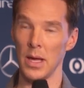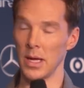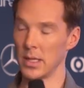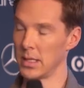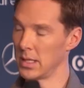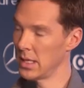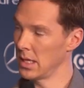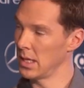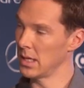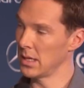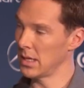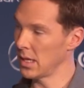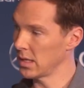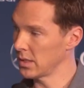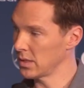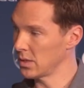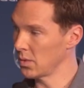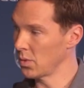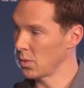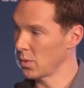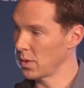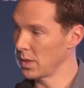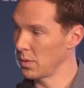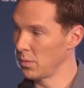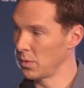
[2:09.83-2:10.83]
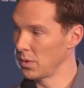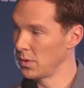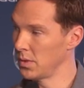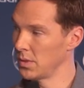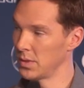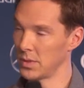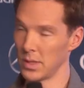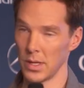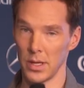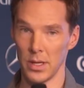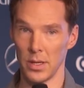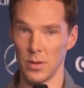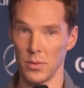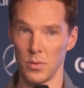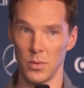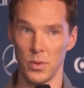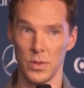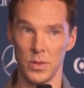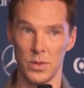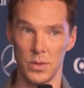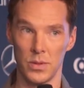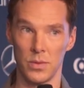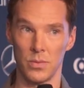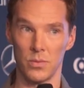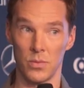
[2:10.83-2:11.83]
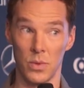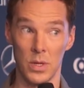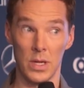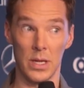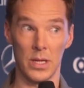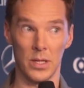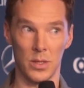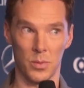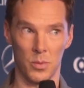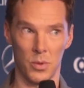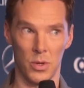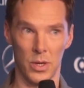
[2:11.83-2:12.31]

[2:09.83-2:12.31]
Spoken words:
and to hear their story was really